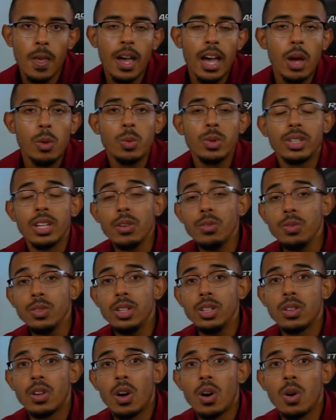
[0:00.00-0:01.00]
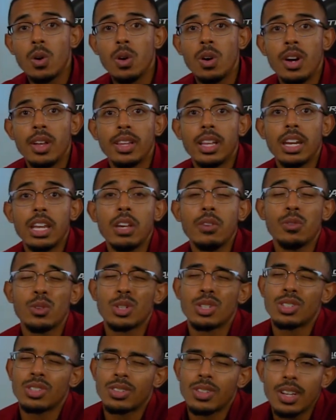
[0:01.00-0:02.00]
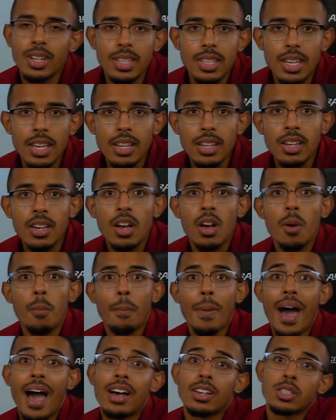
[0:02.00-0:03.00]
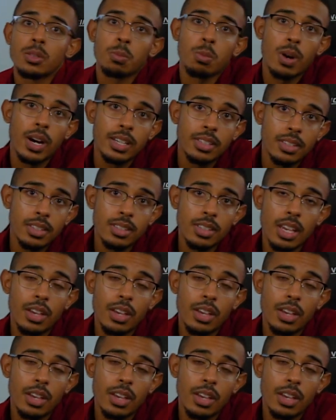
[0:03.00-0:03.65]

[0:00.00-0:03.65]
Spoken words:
And we definitely know that if you're studying past prices,